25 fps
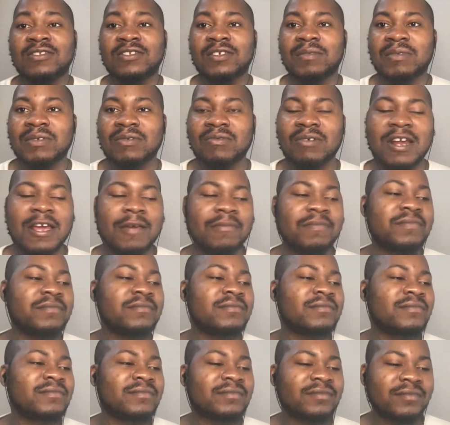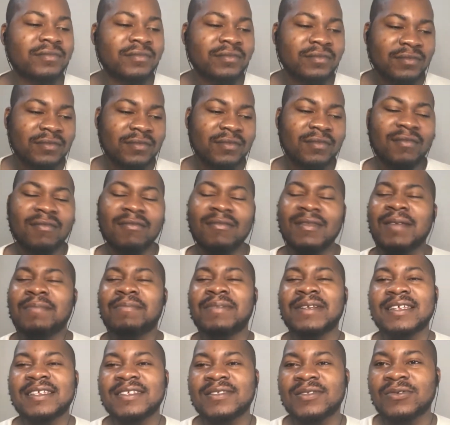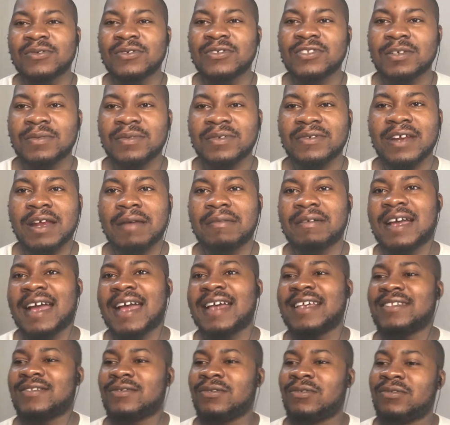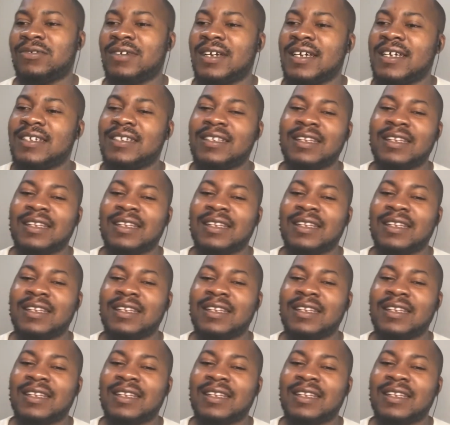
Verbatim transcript: subscribed, please do subscribe, guys. So